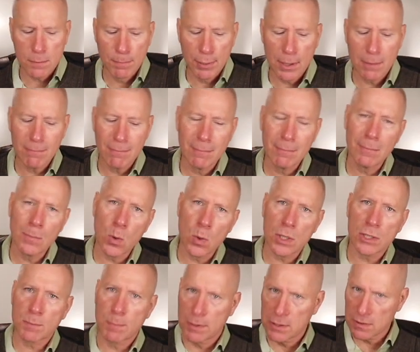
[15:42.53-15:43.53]
but
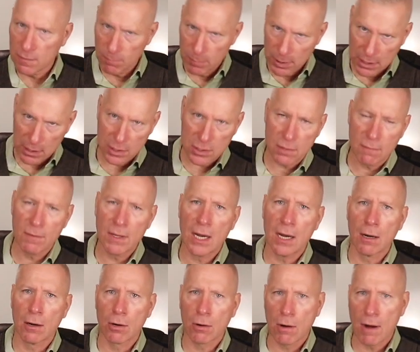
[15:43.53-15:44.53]
more expensive because of the
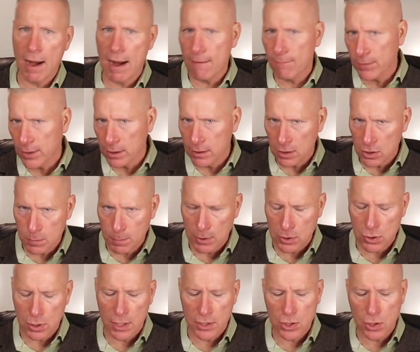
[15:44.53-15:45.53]
aircraft and the
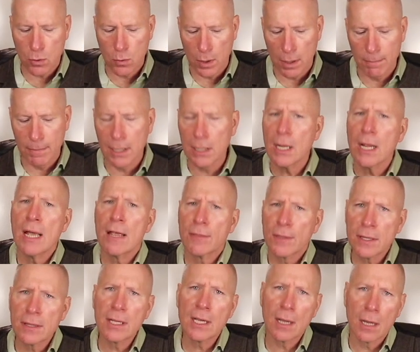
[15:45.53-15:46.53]
specialized equipment
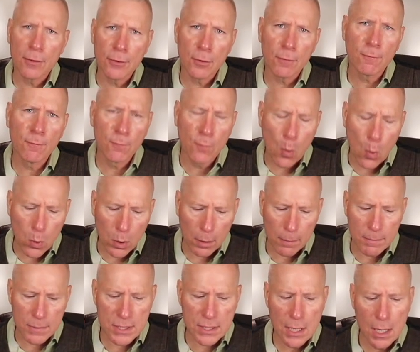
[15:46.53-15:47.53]
than the other
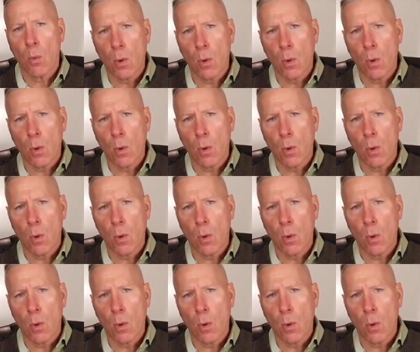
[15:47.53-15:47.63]
forms.